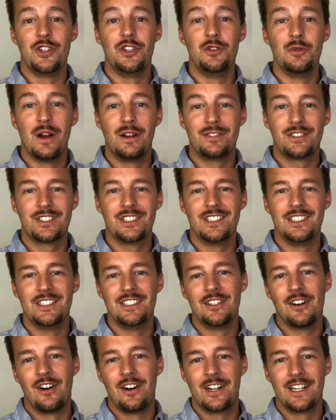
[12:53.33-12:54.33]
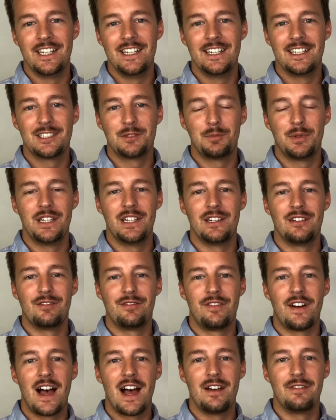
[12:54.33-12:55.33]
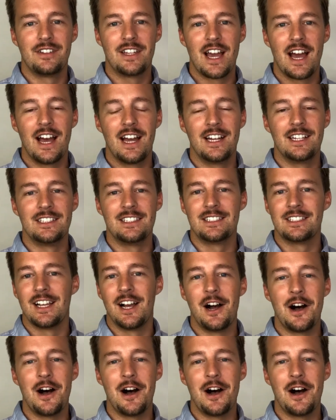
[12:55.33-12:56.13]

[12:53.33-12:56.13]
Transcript: UFC on ESPN 5, guys.